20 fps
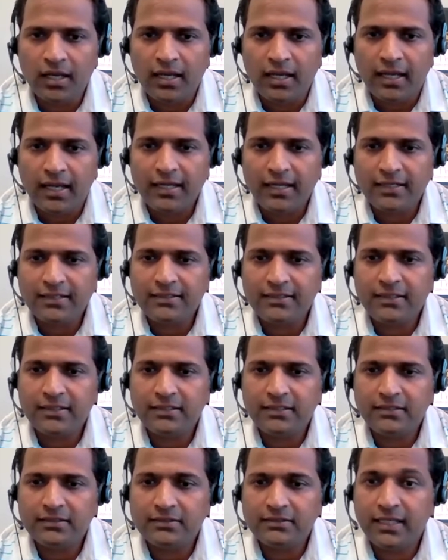And
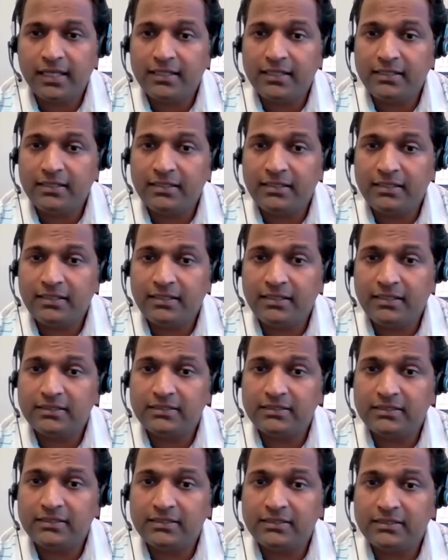then the
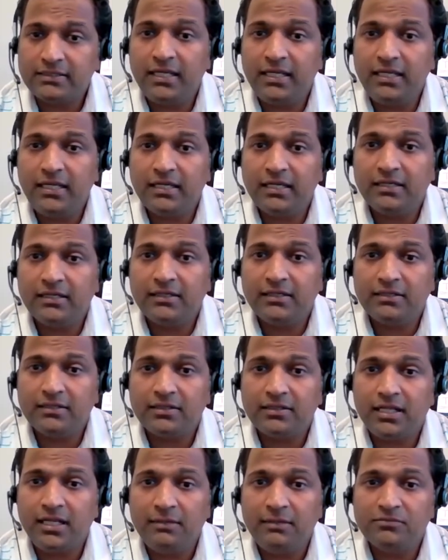study
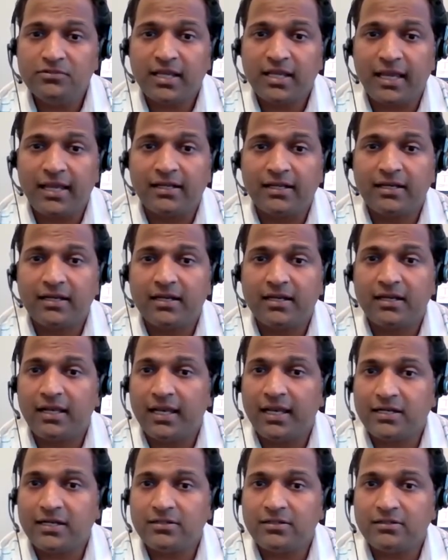teams can
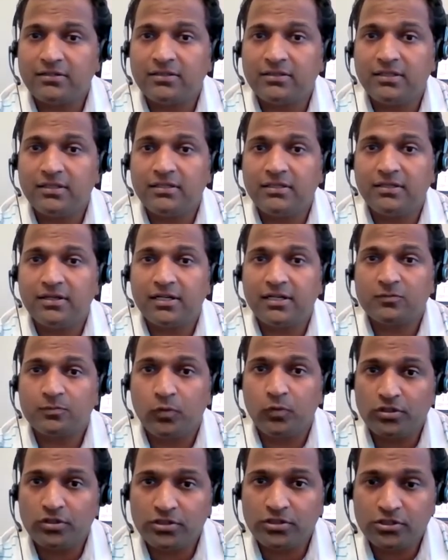collect the
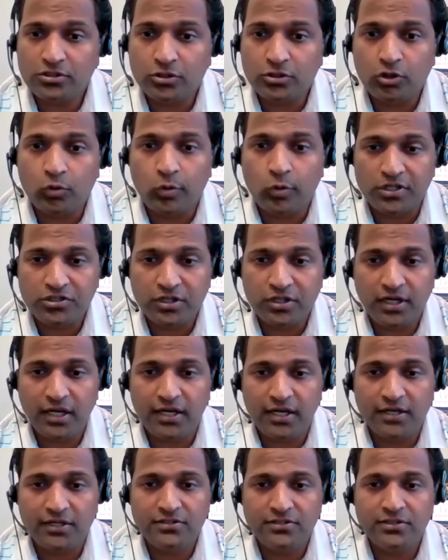responses to
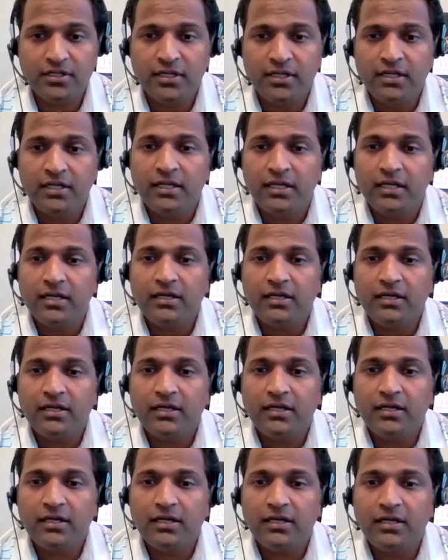questionnaires
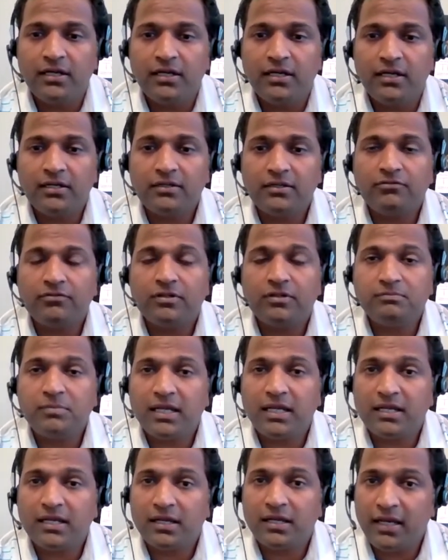by
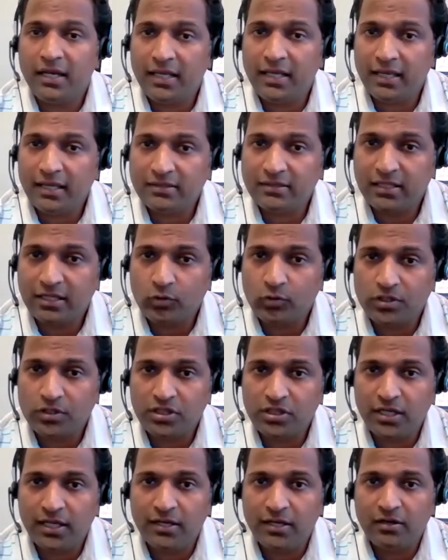creating the
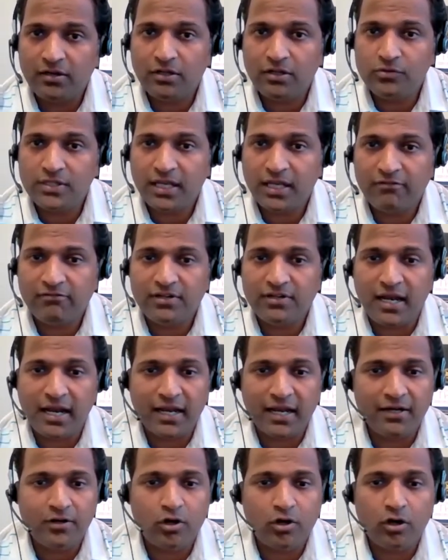questionnaire using a drag and
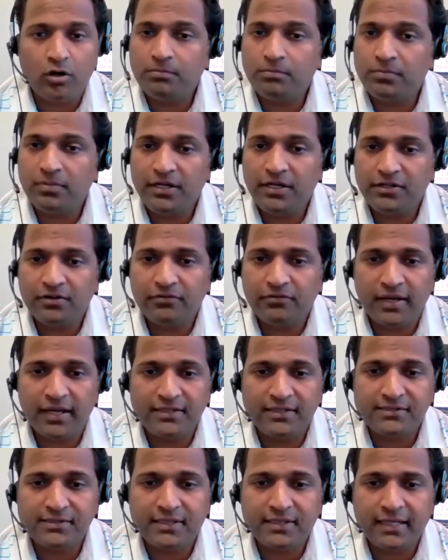drop
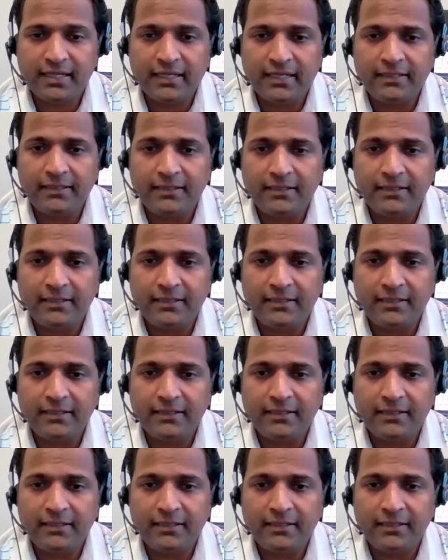interface. And